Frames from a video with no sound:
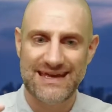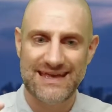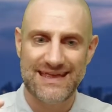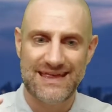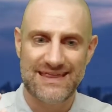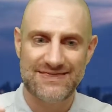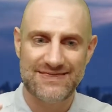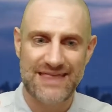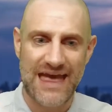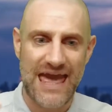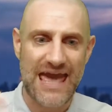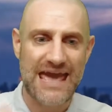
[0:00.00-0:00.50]

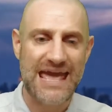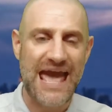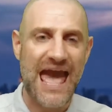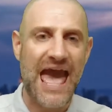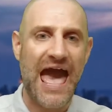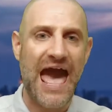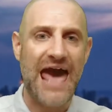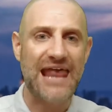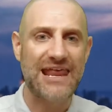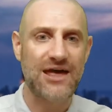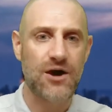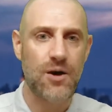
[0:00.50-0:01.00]
they
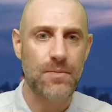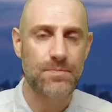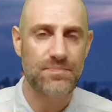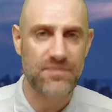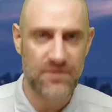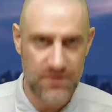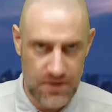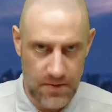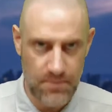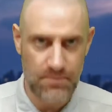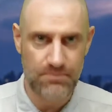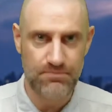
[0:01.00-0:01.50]
add up
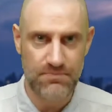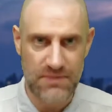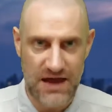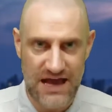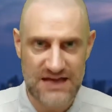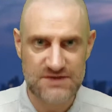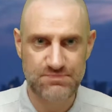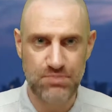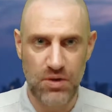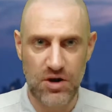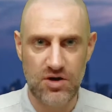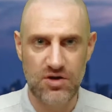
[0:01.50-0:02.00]

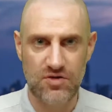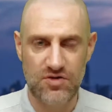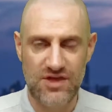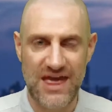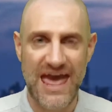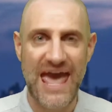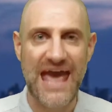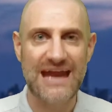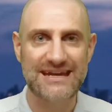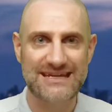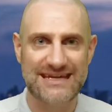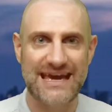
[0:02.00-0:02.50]
as part of the
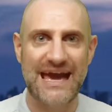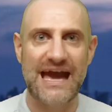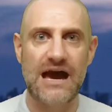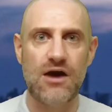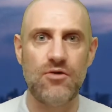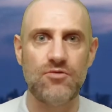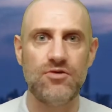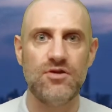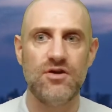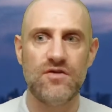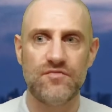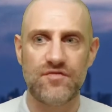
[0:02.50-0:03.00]
head
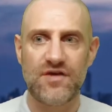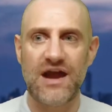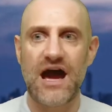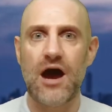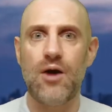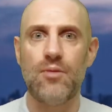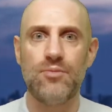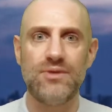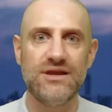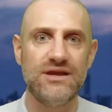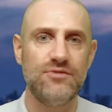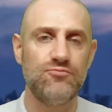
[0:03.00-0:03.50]
count for how
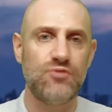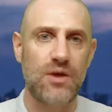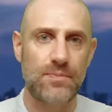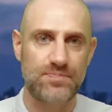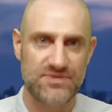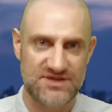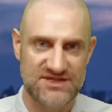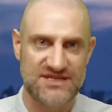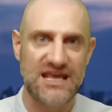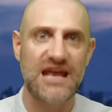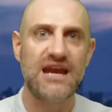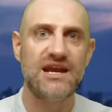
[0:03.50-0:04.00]
many
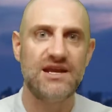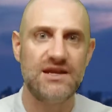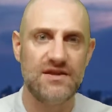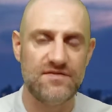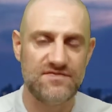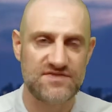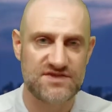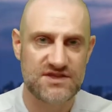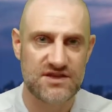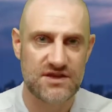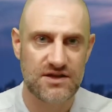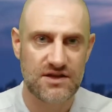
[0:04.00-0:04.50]

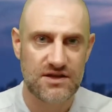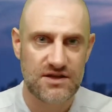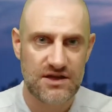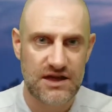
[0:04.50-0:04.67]
representatives